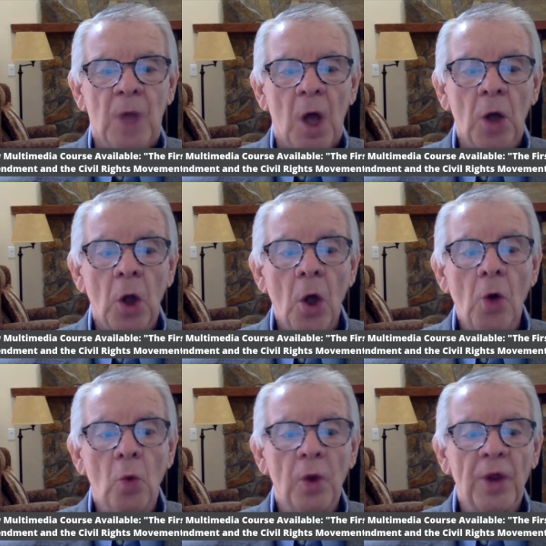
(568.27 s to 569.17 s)

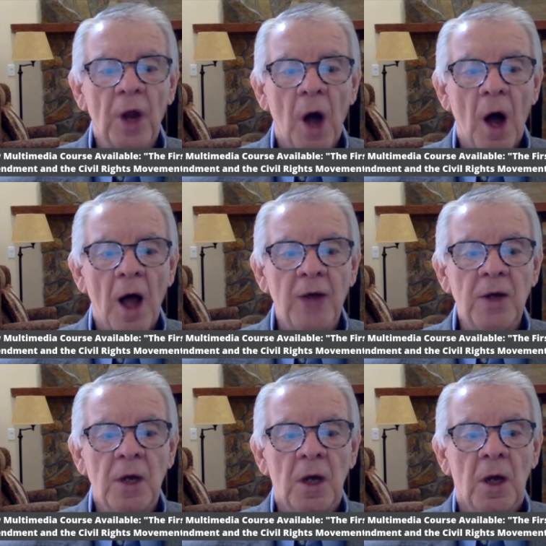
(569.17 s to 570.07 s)
along with a
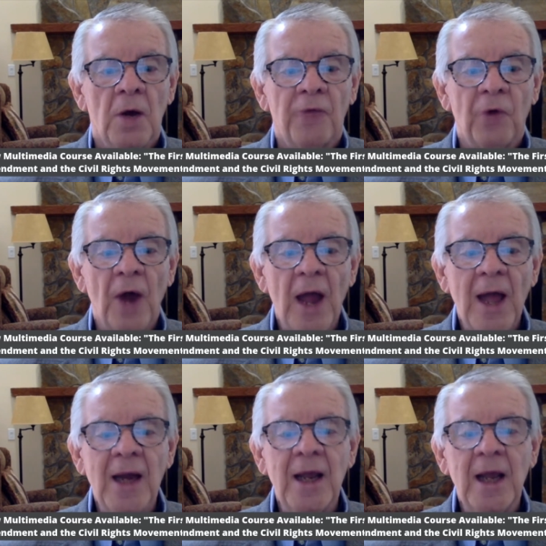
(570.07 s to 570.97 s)
guide for
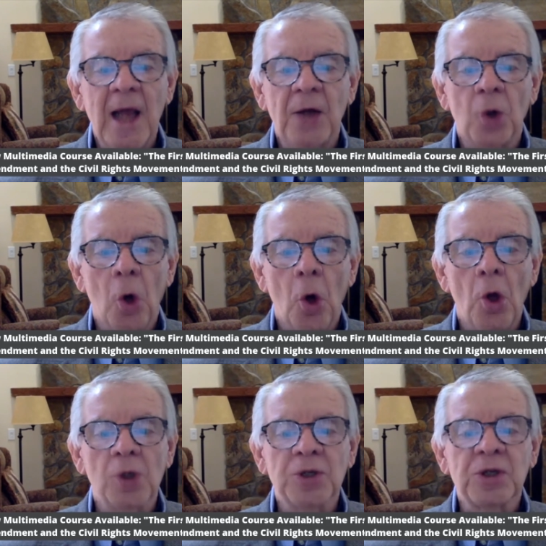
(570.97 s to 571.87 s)
any and
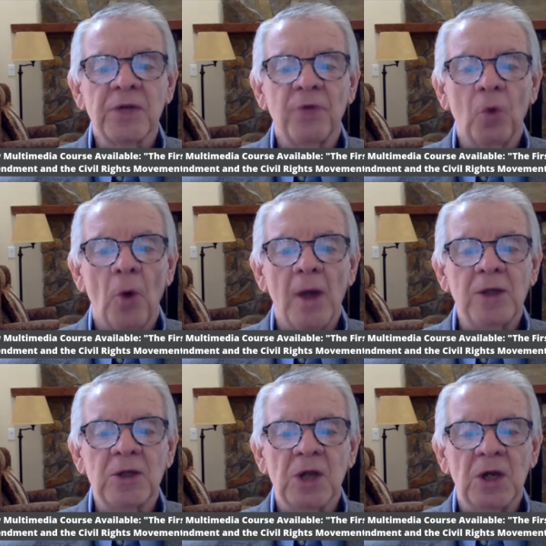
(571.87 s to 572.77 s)
all civil
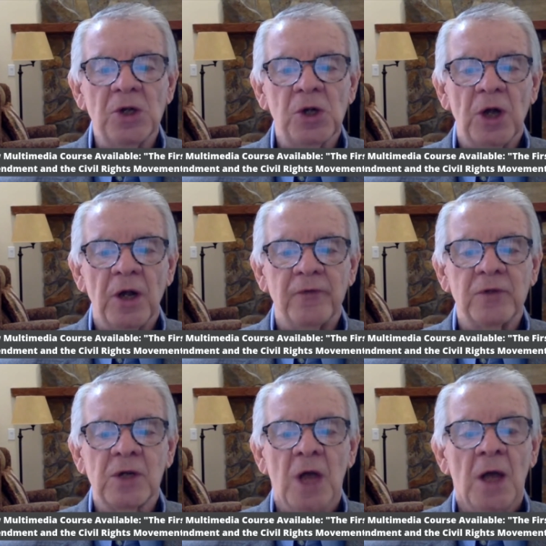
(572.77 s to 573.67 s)
rights
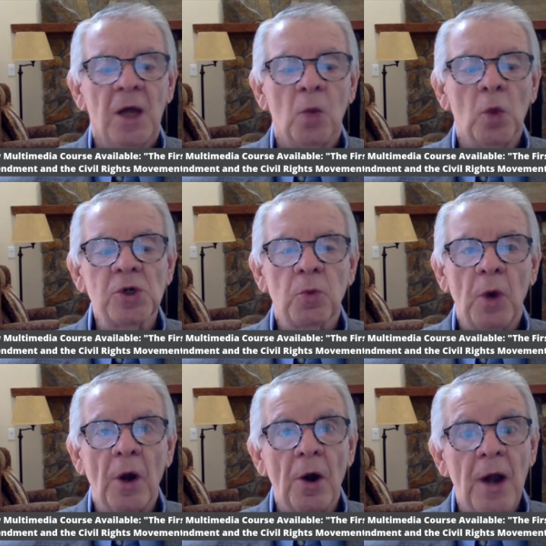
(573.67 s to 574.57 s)
initiatives in which
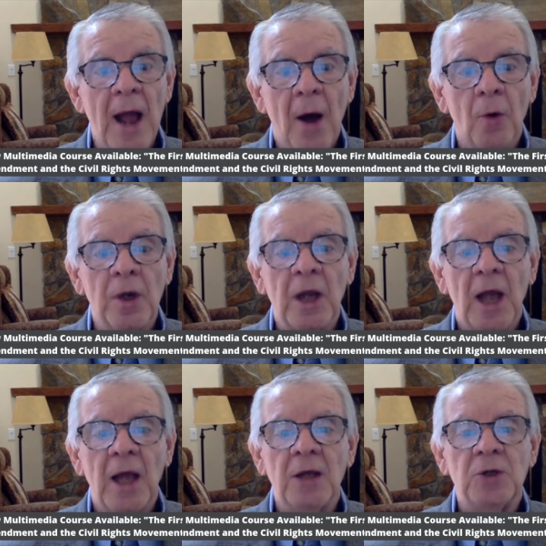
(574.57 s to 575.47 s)
we are now
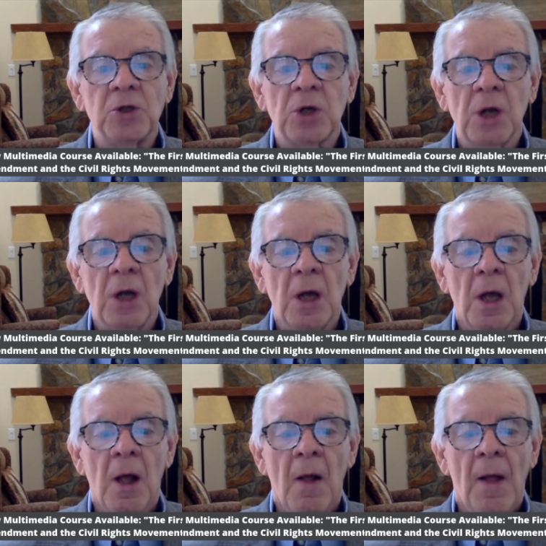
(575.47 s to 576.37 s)
engaged,
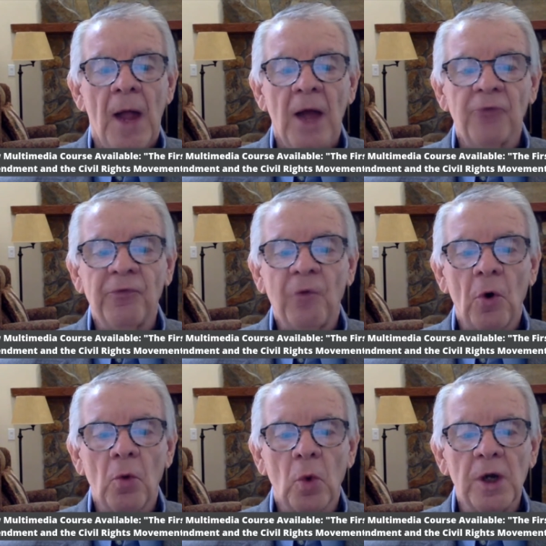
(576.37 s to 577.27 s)
and
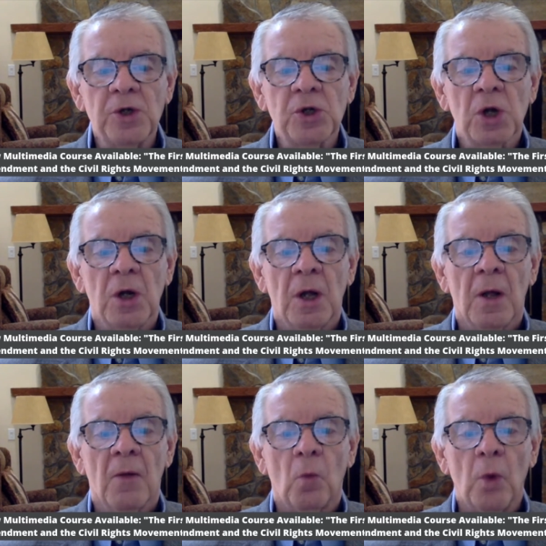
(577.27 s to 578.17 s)
for which
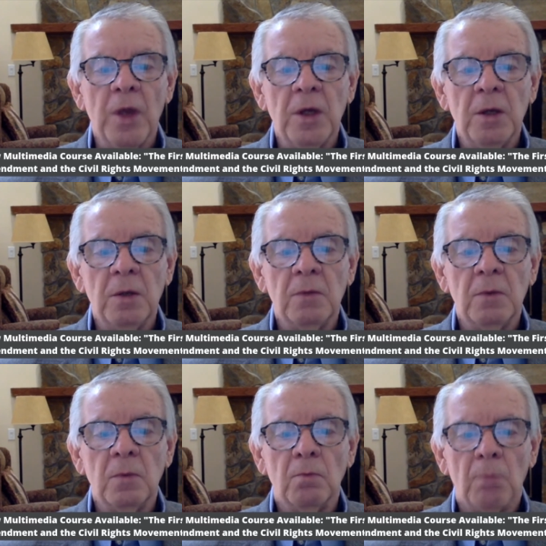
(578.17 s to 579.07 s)
we
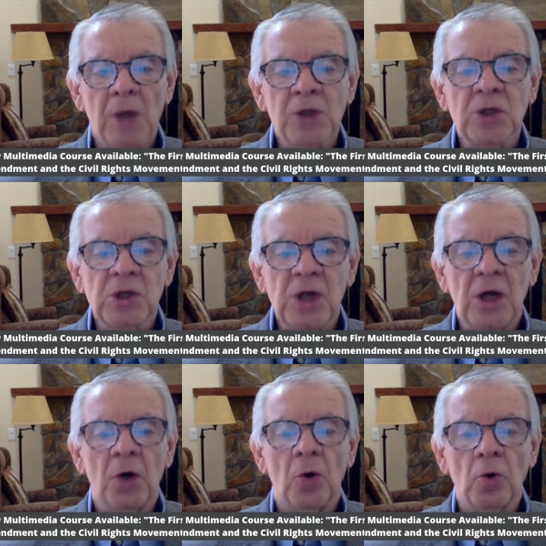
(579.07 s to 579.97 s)
must
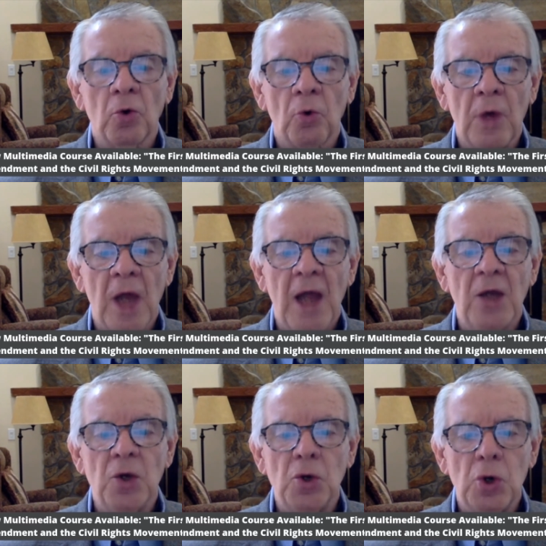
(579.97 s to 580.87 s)
still create
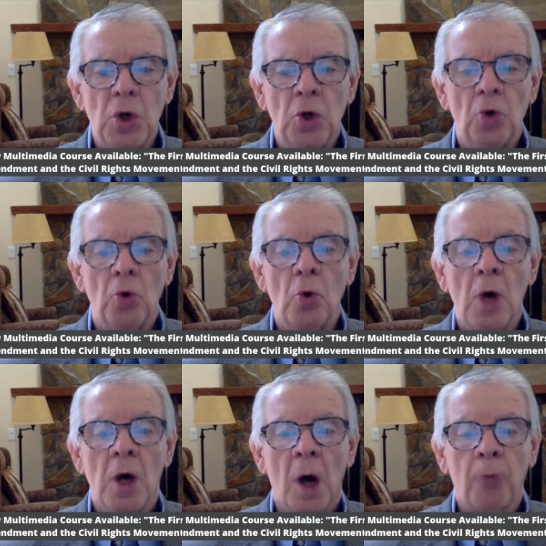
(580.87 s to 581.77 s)
new
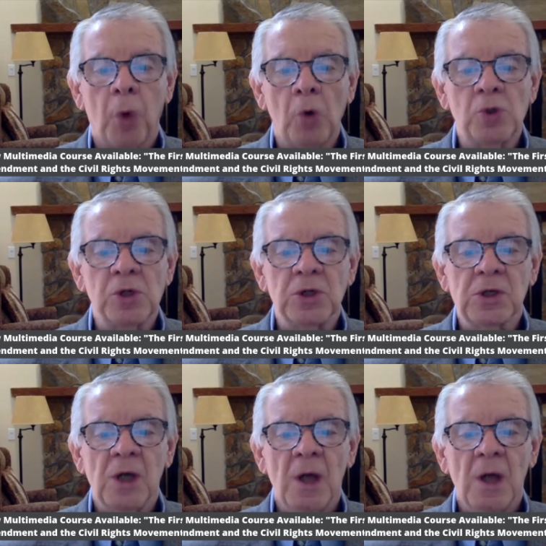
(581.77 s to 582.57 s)
approaches.